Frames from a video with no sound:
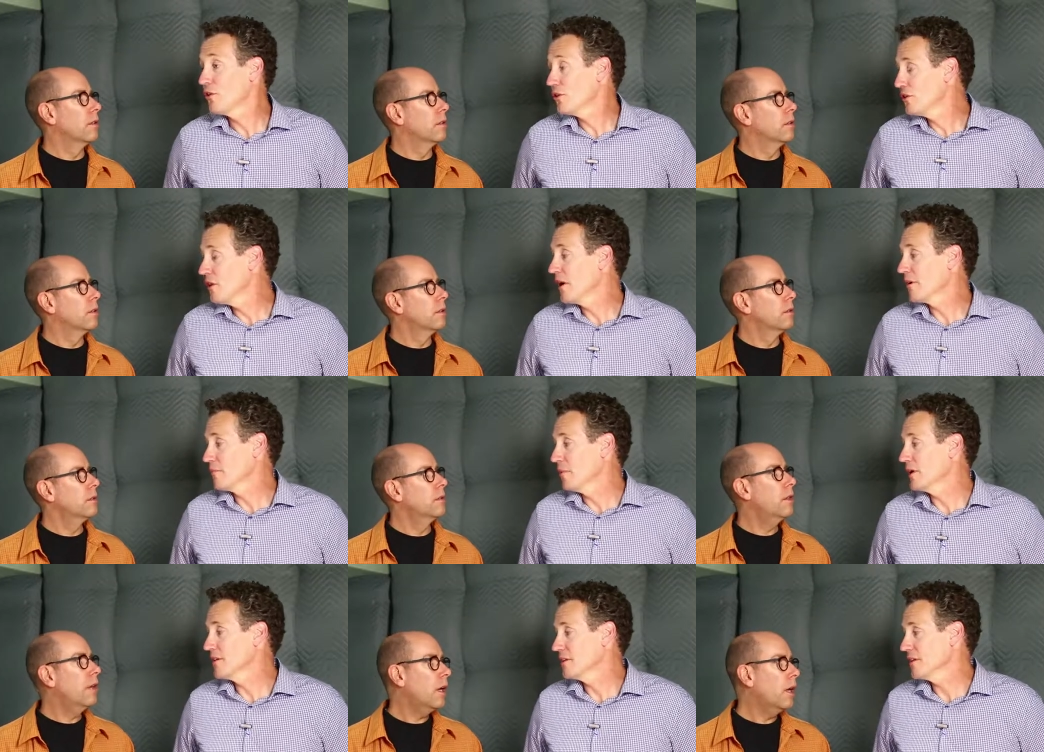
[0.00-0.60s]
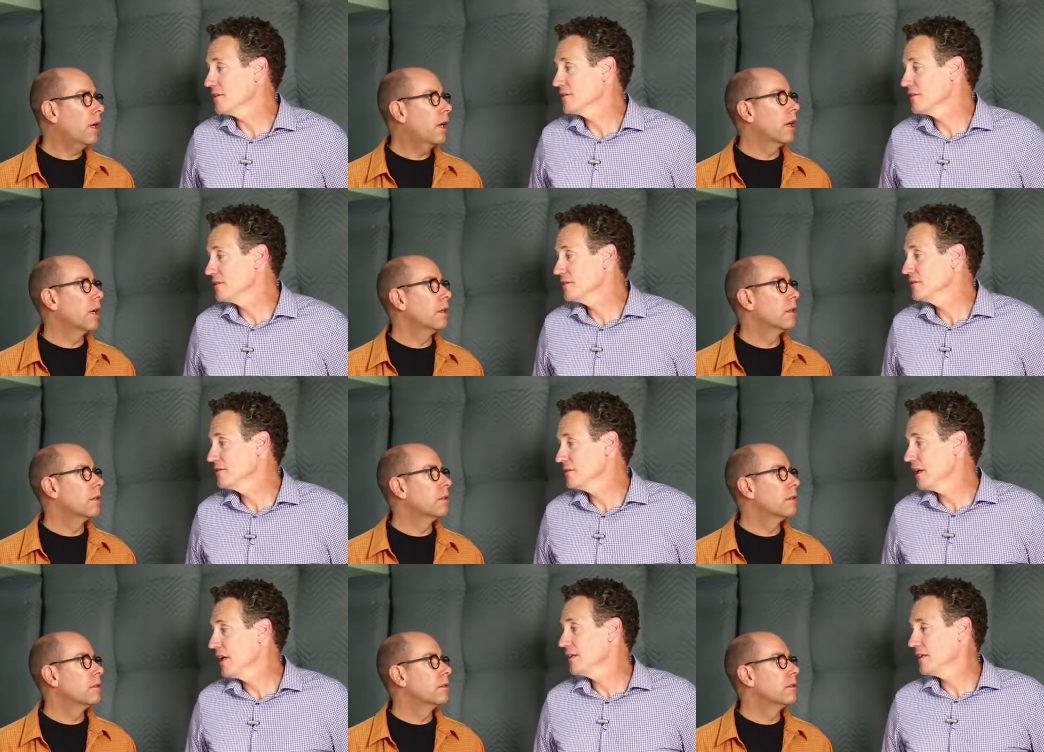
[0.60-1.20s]
Speaker 1: the dog butt yeah. kiss.
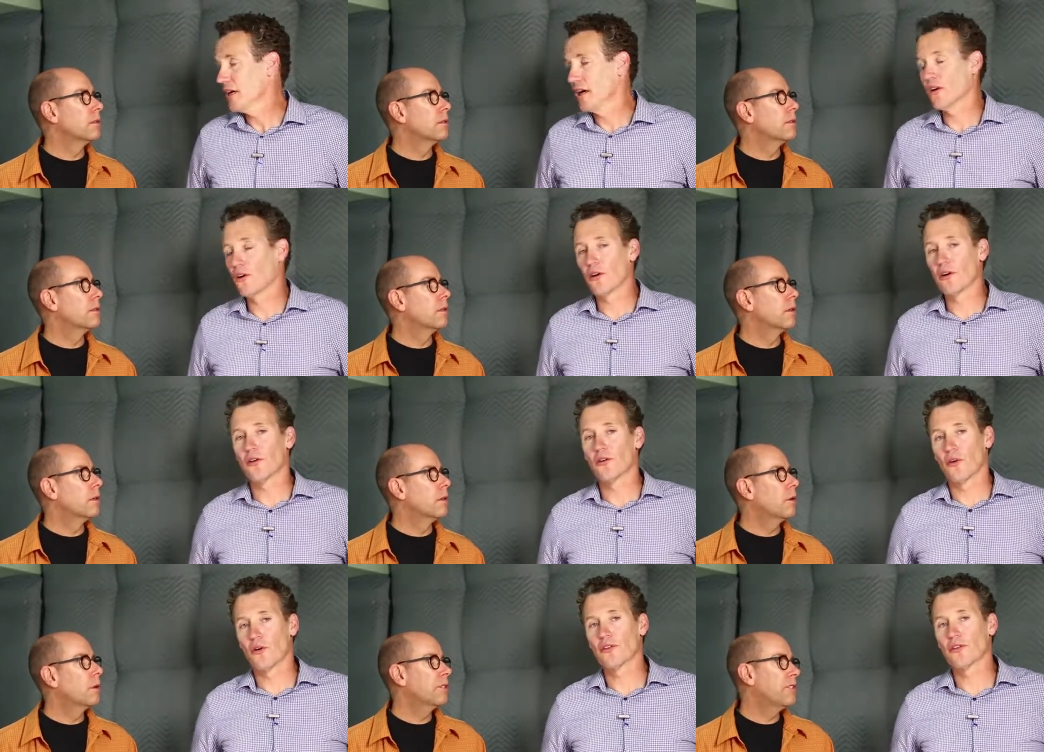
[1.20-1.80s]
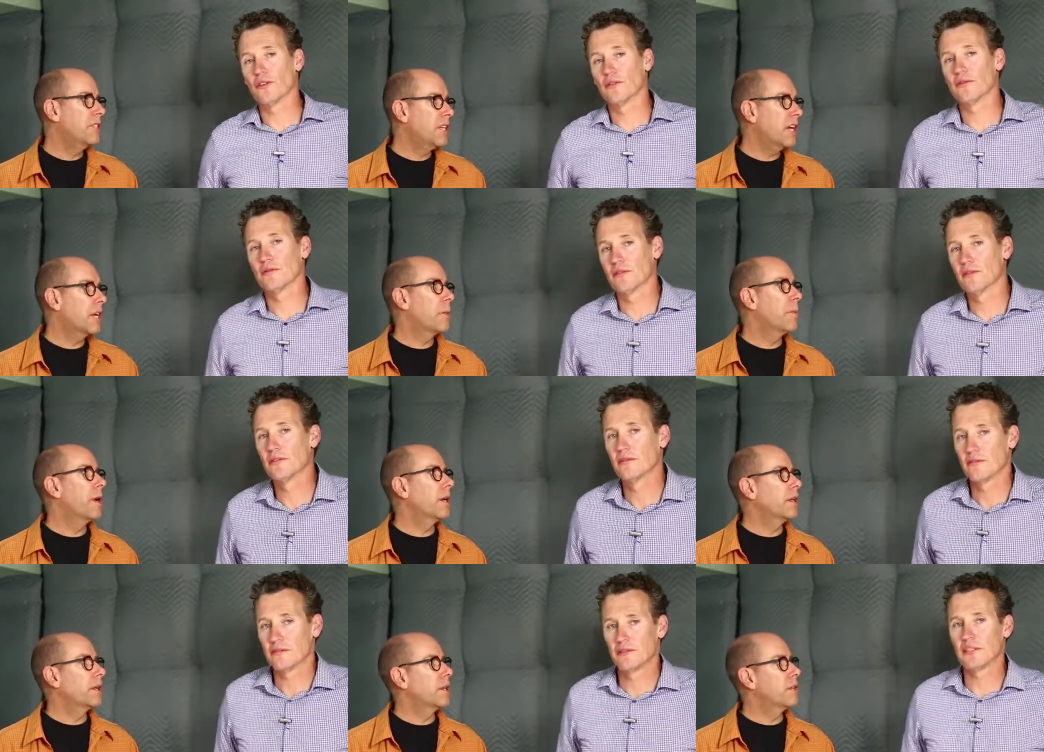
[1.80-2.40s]
Yeah, yeah, or or, or the, Dick
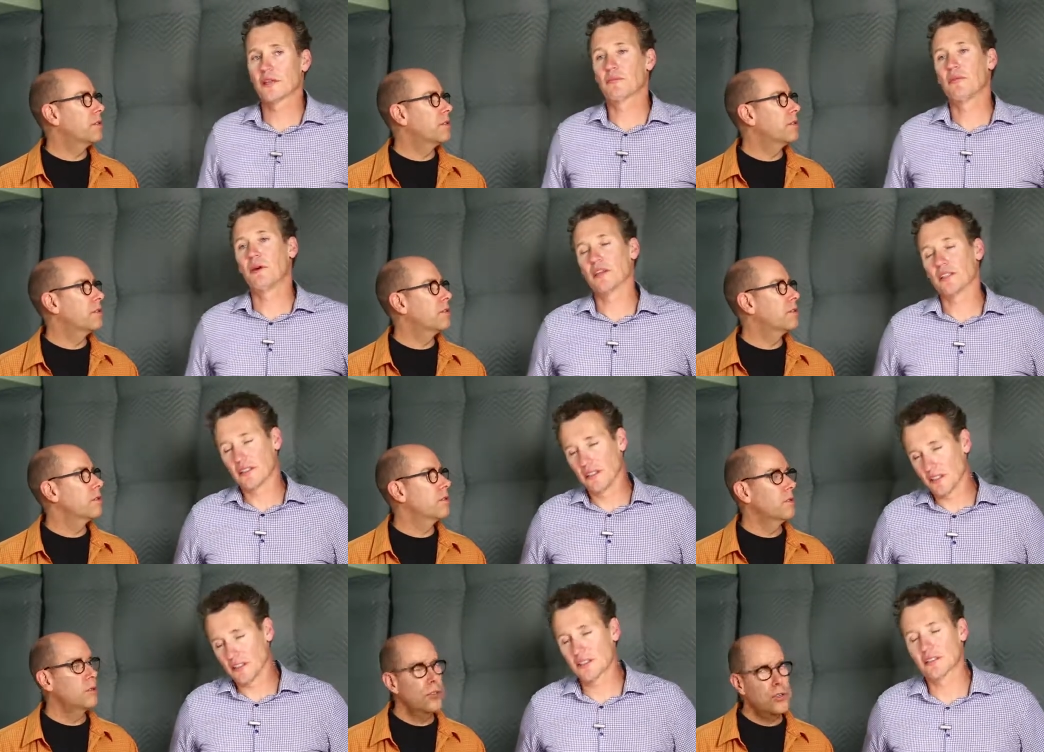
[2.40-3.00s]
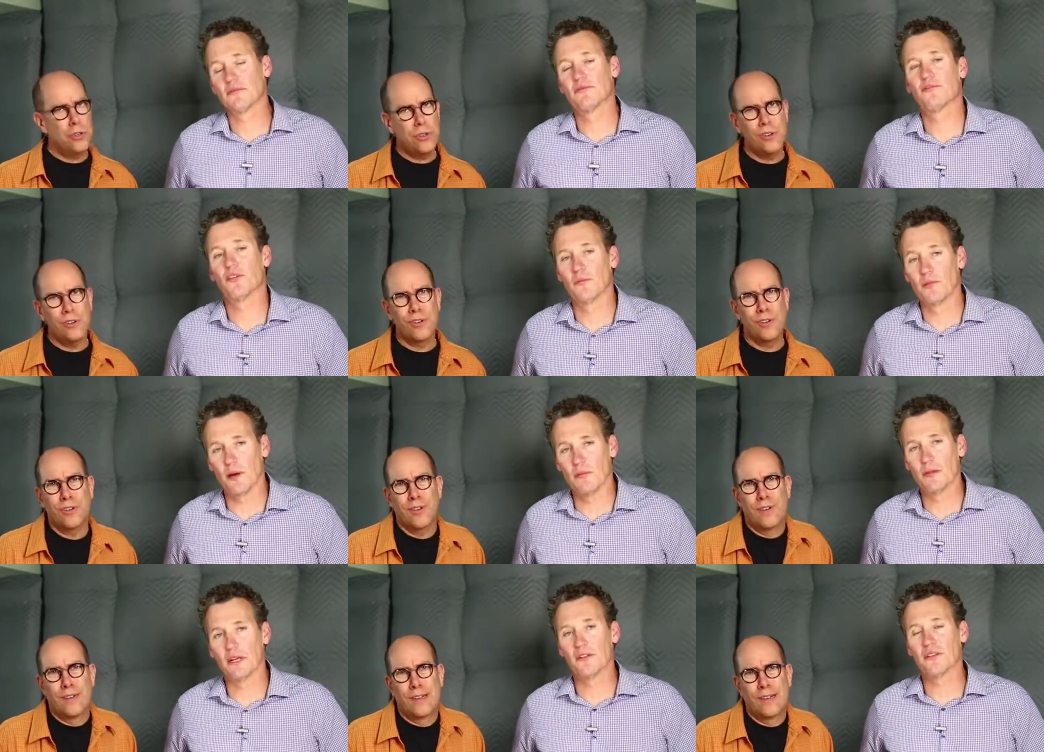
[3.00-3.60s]
Butkus. Dick Butkus.
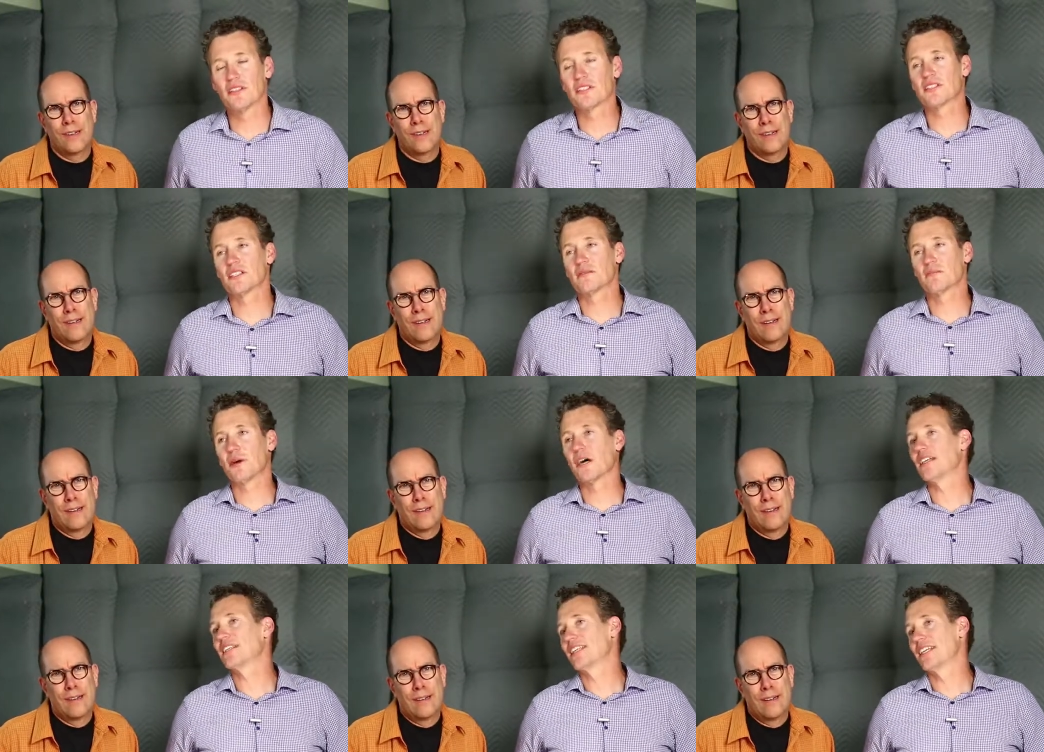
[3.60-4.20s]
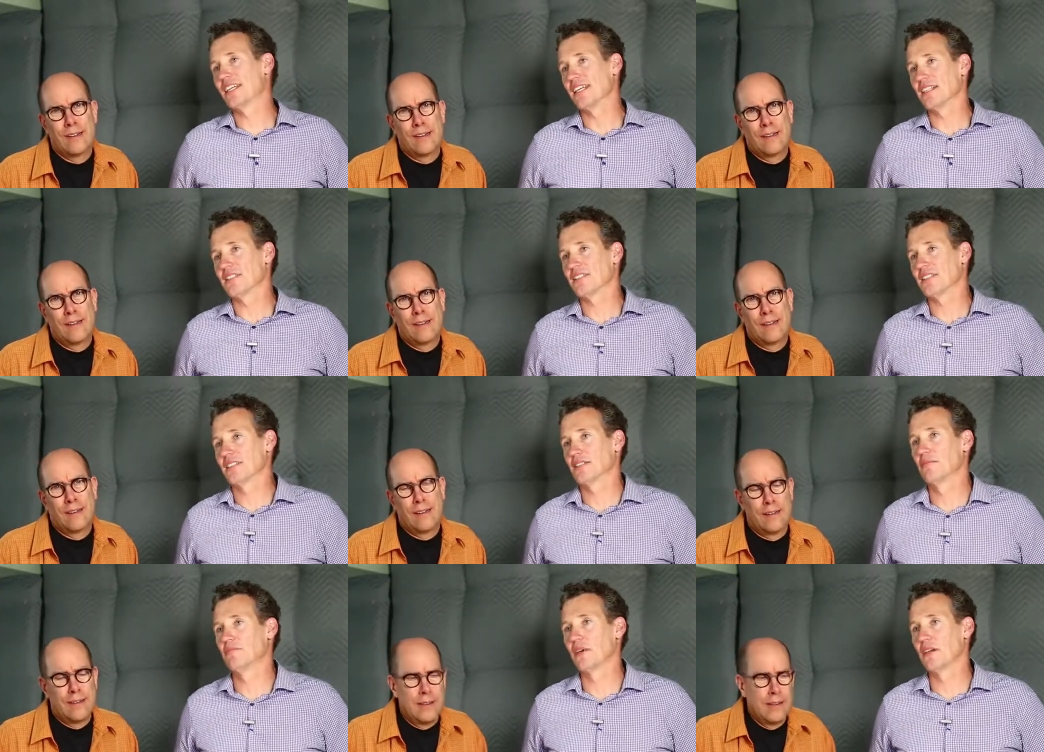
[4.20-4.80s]
sure. This is butt
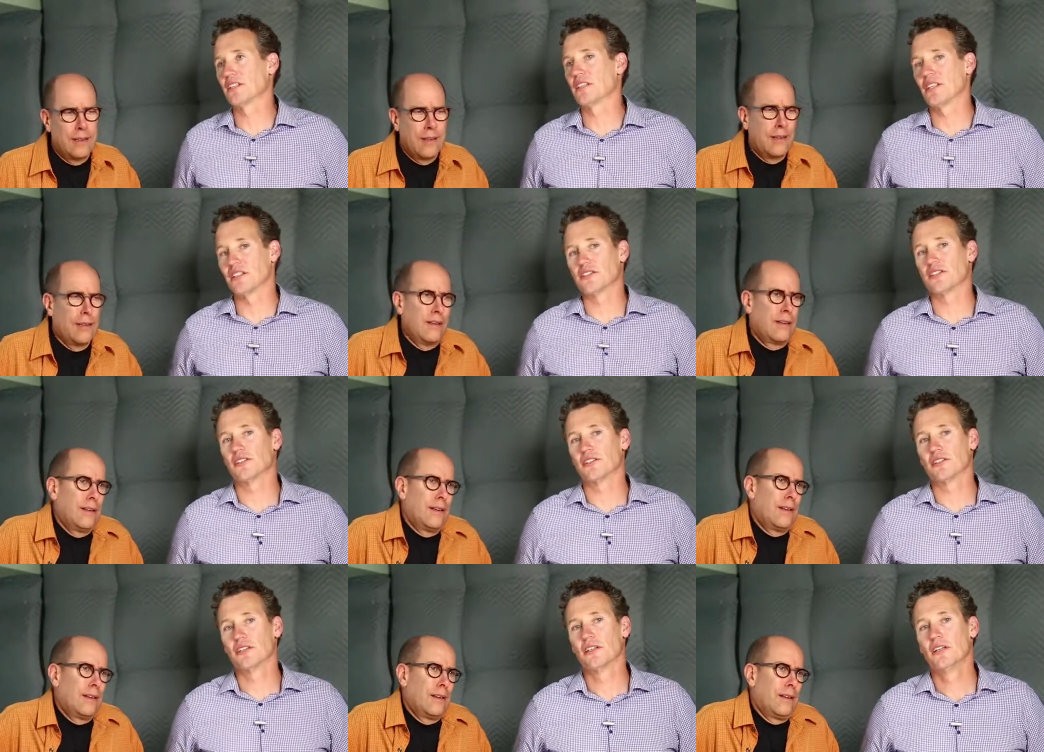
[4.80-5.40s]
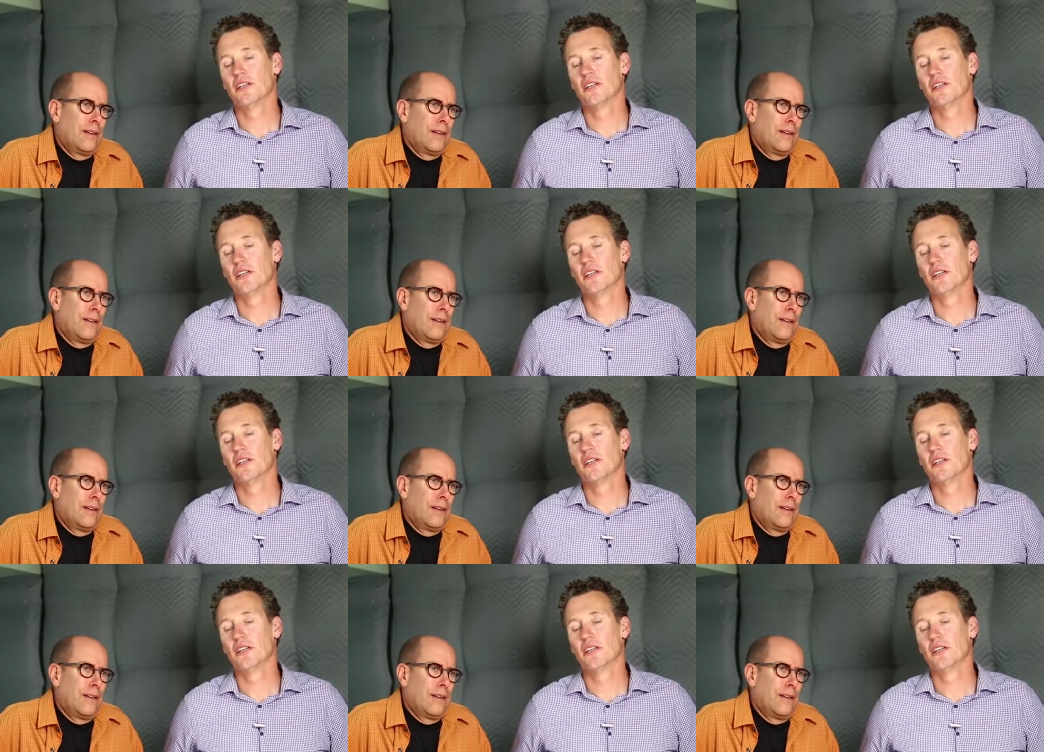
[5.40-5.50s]
kiss, butt kisser.